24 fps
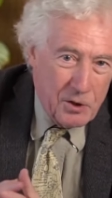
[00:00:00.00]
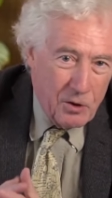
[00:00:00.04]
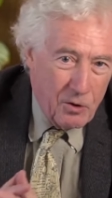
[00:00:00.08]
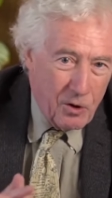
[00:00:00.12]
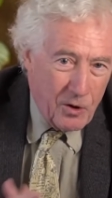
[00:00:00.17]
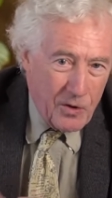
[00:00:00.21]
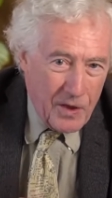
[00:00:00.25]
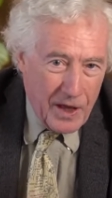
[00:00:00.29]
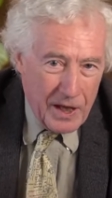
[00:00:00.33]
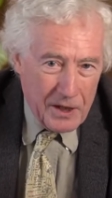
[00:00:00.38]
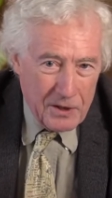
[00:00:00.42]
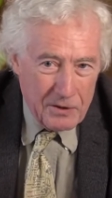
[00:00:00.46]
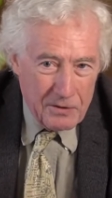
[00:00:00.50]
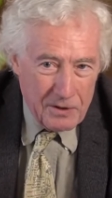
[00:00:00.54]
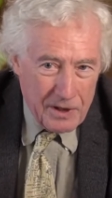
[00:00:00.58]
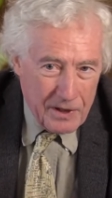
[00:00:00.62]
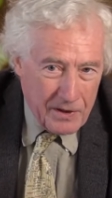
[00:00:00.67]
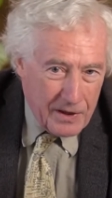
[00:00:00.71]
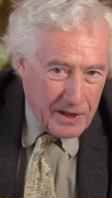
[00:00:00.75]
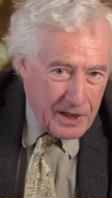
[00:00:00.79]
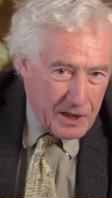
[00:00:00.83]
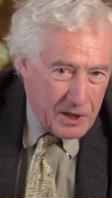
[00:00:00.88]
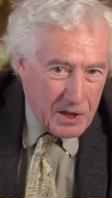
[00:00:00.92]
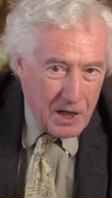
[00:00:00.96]
door they're
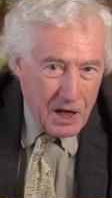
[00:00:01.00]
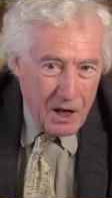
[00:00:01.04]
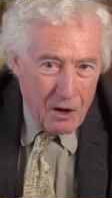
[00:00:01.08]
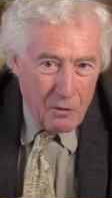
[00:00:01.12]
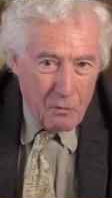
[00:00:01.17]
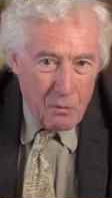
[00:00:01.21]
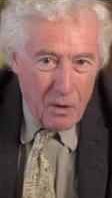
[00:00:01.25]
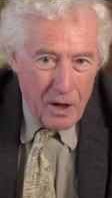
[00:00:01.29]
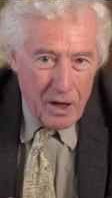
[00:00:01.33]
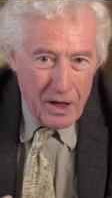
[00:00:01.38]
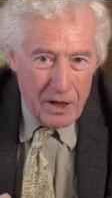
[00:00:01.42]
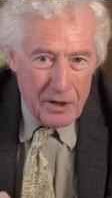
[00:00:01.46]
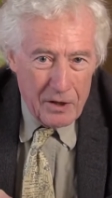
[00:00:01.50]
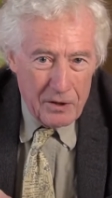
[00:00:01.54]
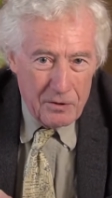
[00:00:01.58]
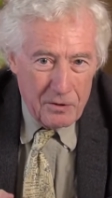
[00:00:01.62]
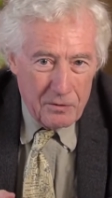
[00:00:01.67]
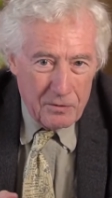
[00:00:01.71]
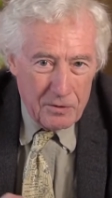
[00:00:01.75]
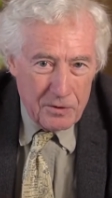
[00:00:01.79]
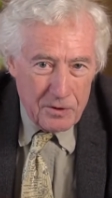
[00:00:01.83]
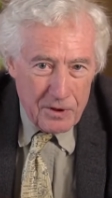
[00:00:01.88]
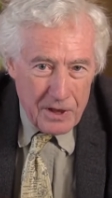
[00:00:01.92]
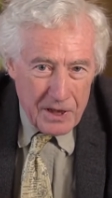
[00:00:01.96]
doing this, why aren't
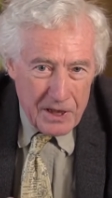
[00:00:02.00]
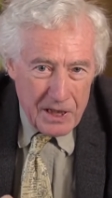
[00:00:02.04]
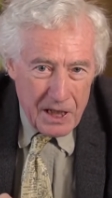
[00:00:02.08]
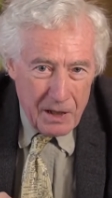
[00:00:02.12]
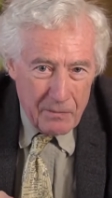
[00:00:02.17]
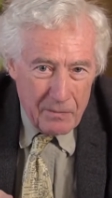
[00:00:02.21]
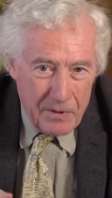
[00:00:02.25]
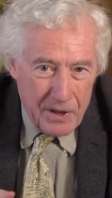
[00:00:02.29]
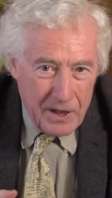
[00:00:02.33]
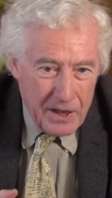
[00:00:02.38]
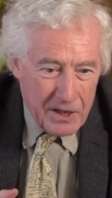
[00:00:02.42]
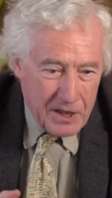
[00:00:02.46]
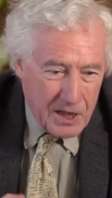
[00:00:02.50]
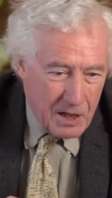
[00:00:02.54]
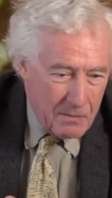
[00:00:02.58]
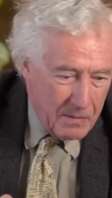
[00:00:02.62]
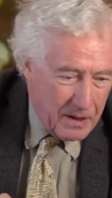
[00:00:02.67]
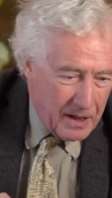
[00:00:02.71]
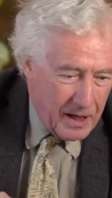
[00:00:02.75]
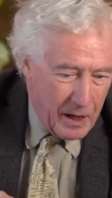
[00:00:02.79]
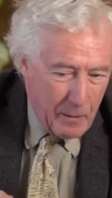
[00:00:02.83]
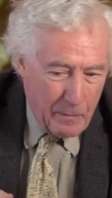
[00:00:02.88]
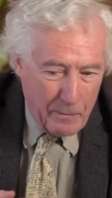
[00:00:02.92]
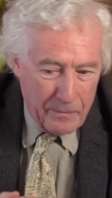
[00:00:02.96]
you doing something
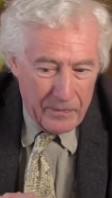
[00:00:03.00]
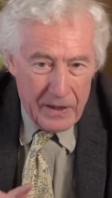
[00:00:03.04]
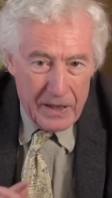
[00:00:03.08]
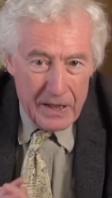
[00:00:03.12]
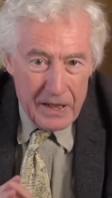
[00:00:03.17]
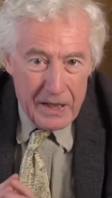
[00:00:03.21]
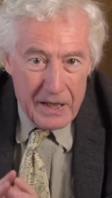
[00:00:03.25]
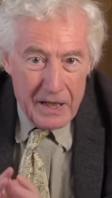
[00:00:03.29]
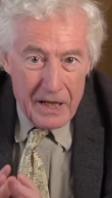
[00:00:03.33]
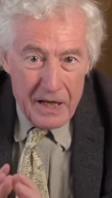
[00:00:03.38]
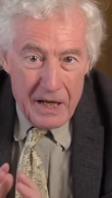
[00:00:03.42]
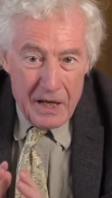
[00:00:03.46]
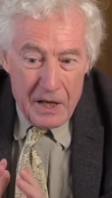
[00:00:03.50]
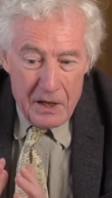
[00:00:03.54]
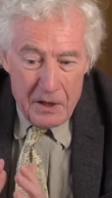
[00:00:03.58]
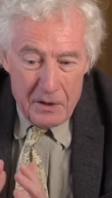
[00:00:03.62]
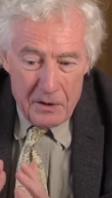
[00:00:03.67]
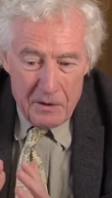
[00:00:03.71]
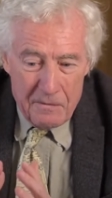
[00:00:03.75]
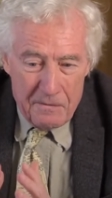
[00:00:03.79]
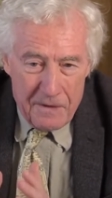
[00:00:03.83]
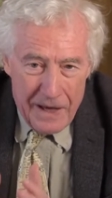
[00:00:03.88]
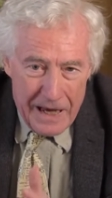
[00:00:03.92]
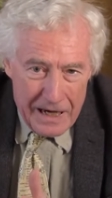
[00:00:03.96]
similar?
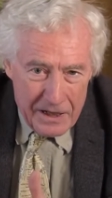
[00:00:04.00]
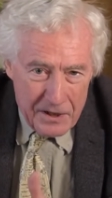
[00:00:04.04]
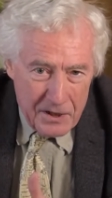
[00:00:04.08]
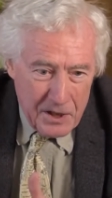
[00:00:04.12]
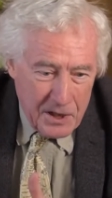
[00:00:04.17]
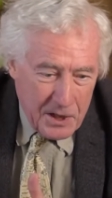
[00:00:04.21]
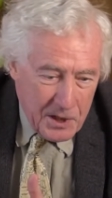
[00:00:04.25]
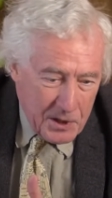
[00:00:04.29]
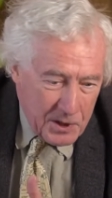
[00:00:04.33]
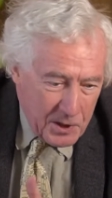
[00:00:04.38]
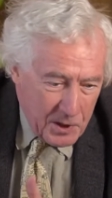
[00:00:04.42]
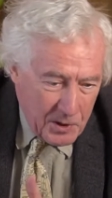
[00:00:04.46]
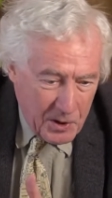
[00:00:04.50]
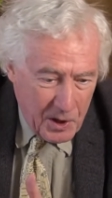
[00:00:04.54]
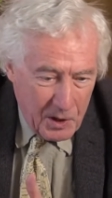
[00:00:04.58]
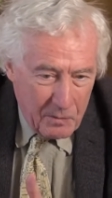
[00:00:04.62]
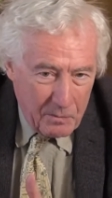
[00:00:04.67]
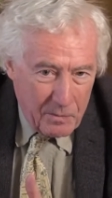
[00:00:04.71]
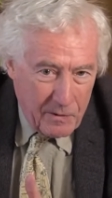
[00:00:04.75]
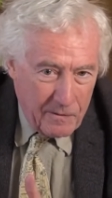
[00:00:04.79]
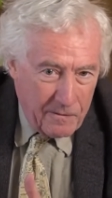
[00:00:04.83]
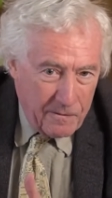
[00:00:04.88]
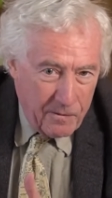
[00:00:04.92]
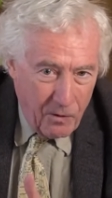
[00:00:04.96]
The fact is
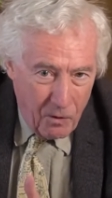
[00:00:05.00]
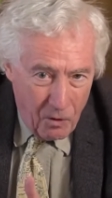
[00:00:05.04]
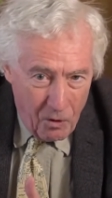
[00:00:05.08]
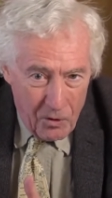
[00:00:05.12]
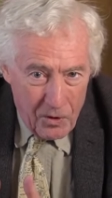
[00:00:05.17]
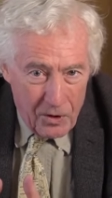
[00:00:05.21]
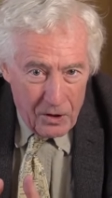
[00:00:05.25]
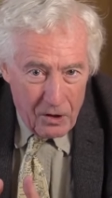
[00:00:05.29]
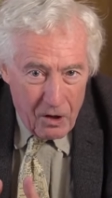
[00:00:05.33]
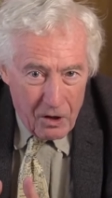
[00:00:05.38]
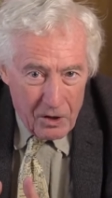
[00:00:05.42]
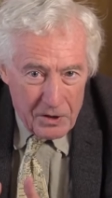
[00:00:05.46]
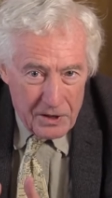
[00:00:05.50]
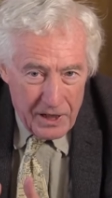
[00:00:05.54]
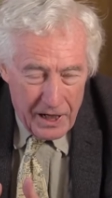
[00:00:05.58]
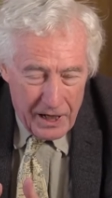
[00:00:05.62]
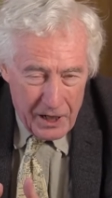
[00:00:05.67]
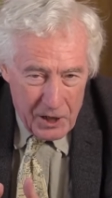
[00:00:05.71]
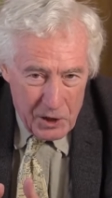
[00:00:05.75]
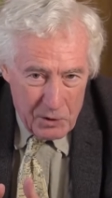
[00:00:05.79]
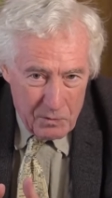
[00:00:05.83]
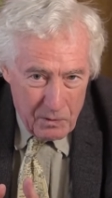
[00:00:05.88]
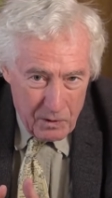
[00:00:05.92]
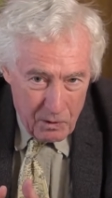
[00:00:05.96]
that before the
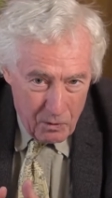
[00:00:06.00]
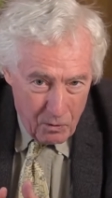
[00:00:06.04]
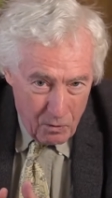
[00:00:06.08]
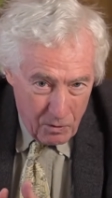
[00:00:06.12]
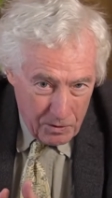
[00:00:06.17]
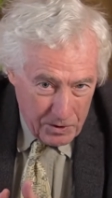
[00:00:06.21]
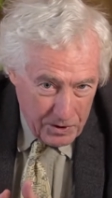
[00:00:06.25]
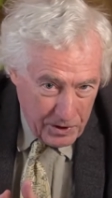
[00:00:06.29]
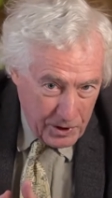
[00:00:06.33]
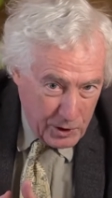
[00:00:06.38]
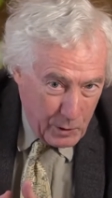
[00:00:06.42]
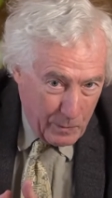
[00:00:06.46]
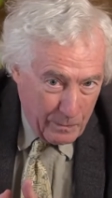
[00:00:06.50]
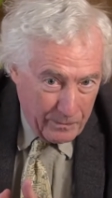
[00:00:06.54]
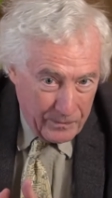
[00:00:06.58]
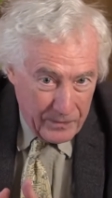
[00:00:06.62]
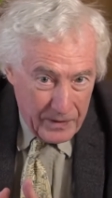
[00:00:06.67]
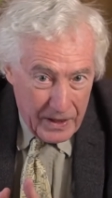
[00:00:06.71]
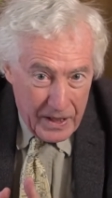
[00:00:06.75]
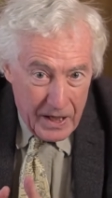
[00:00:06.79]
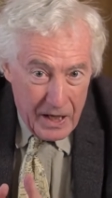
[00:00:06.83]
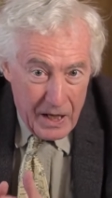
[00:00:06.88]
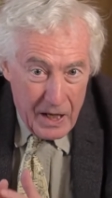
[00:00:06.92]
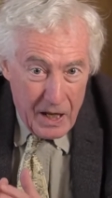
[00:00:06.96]
lockdowns were ordered,
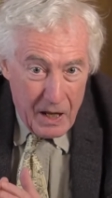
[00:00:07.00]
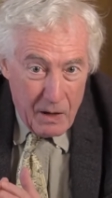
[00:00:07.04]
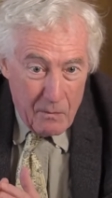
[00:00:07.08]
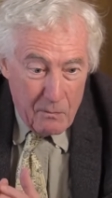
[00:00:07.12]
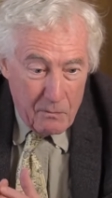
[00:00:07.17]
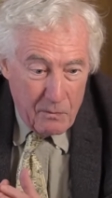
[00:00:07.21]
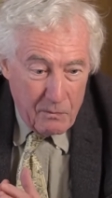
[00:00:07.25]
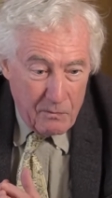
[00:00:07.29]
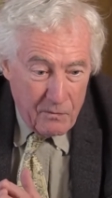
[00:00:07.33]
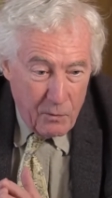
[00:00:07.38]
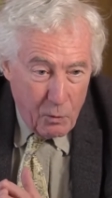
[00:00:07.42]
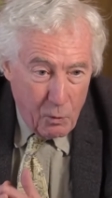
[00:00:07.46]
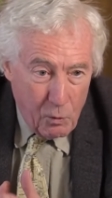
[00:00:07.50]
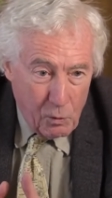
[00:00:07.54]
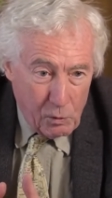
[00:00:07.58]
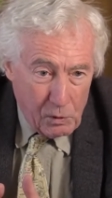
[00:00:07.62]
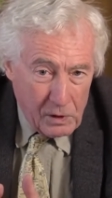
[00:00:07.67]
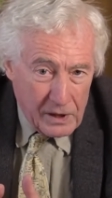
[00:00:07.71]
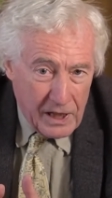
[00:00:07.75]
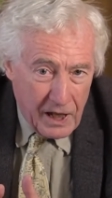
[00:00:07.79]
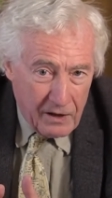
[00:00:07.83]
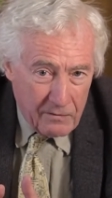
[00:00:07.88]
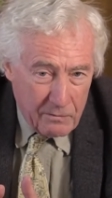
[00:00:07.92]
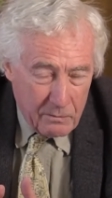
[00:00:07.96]

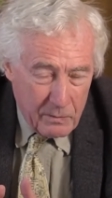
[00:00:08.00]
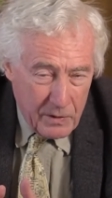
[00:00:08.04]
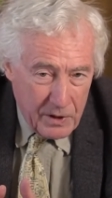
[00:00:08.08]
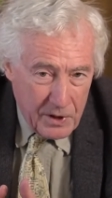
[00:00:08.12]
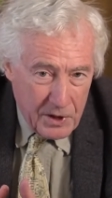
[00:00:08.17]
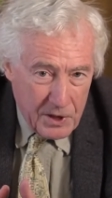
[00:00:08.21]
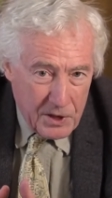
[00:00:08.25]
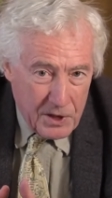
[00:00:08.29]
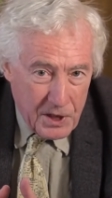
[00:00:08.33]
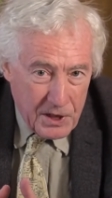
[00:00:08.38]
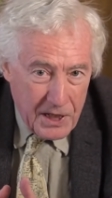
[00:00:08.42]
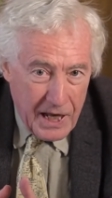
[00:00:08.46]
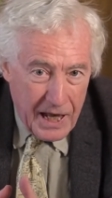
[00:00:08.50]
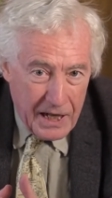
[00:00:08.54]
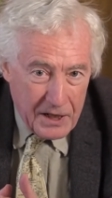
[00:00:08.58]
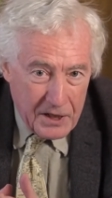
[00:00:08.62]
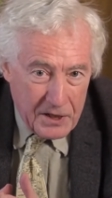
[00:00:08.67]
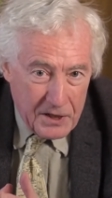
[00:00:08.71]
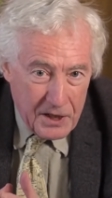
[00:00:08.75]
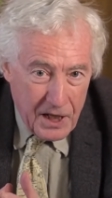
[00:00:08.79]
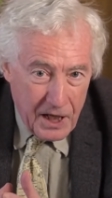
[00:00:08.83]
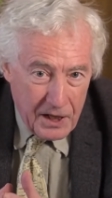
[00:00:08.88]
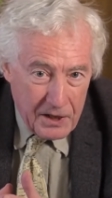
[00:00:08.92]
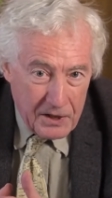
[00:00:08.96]
all governments that
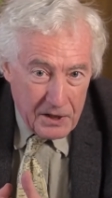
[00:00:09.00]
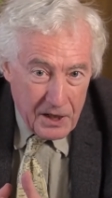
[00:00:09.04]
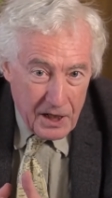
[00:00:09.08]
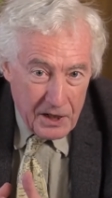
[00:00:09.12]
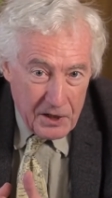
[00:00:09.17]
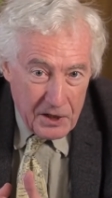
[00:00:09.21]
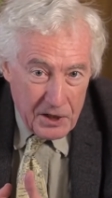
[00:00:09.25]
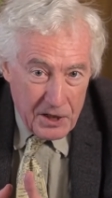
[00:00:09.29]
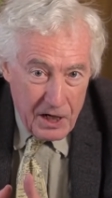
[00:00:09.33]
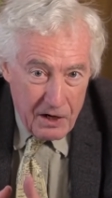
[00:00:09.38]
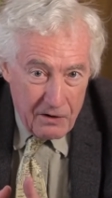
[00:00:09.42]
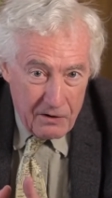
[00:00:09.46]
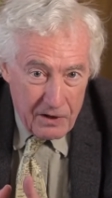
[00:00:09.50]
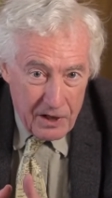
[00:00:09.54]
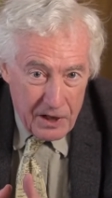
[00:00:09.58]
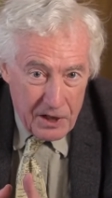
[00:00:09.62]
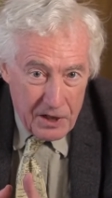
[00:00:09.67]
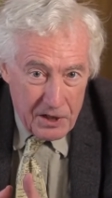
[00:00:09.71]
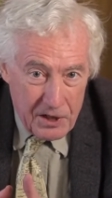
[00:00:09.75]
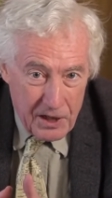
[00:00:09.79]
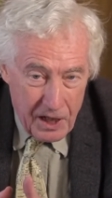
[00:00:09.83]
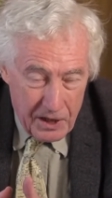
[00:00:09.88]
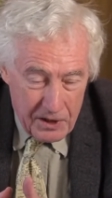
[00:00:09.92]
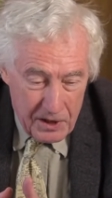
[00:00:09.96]
had done
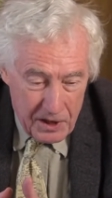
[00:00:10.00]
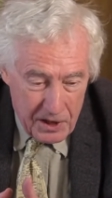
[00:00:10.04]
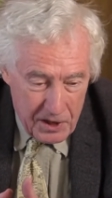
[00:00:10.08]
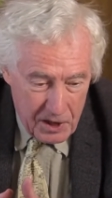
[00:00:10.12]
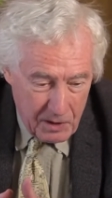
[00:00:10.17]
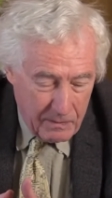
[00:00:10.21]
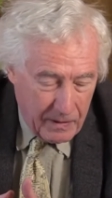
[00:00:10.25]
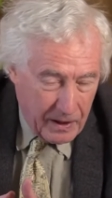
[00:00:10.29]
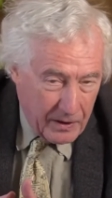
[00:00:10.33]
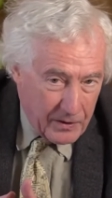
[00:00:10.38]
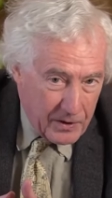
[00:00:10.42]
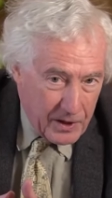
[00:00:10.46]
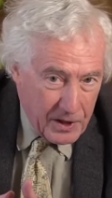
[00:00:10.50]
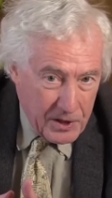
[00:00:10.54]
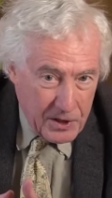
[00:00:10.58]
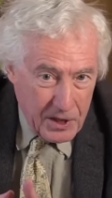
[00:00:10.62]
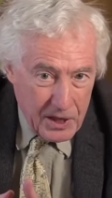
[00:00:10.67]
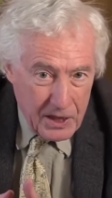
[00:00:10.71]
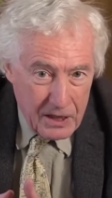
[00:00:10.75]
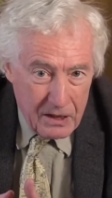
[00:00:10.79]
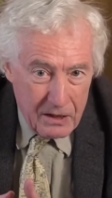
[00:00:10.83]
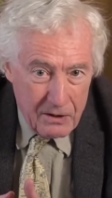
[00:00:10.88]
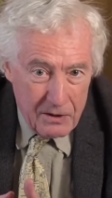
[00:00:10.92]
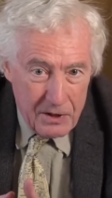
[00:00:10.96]
serious studies about
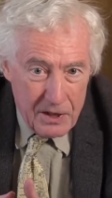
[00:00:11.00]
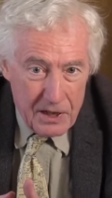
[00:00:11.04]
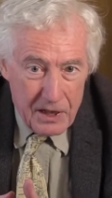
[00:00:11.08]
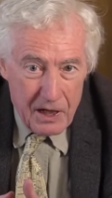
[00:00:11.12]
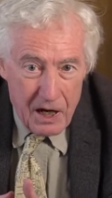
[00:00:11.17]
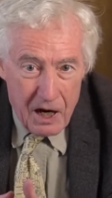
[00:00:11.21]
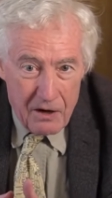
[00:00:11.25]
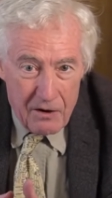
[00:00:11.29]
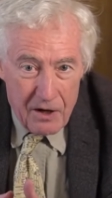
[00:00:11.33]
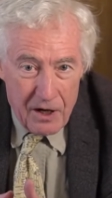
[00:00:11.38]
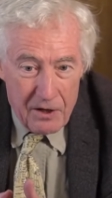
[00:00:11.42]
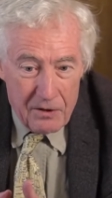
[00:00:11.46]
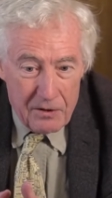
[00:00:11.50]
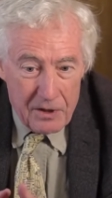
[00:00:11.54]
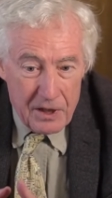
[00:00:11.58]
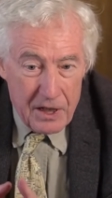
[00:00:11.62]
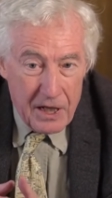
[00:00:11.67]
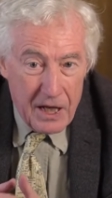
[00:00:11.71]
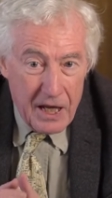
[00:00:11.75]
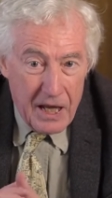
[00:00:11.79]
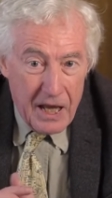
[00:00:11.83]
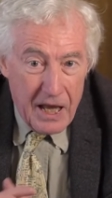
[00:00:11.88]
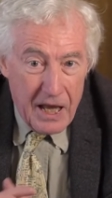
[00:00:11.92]
this, including our own,